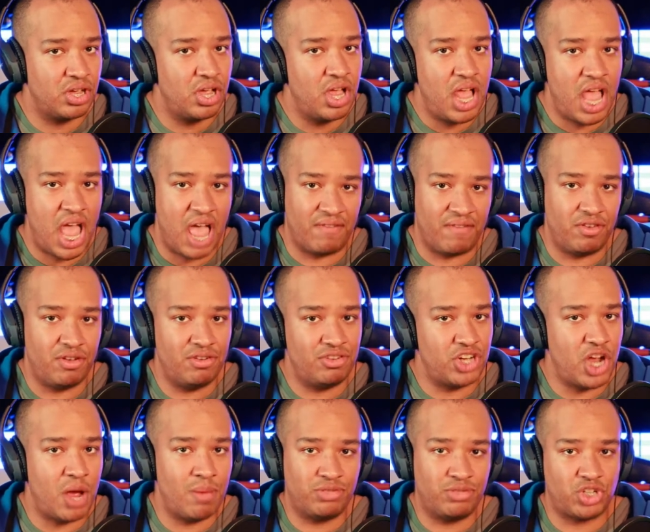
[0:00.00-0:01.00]
If you
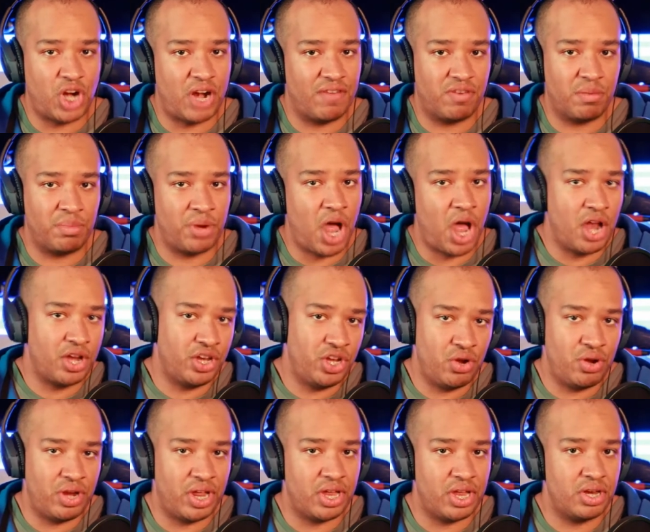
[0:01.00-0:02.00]
jump straight from non
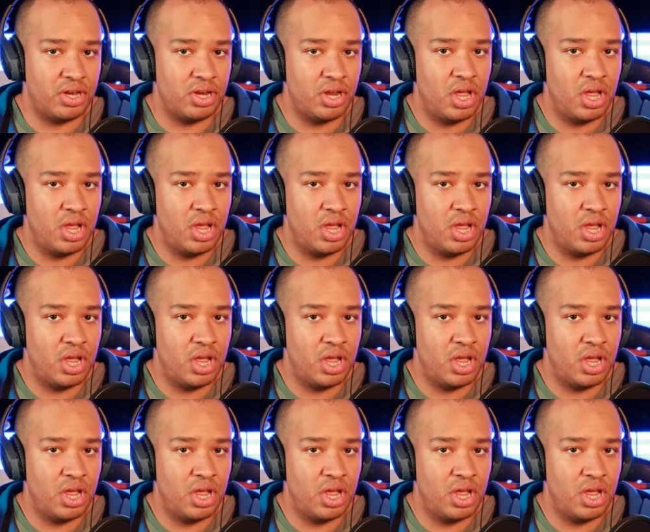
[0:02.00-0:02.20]
union,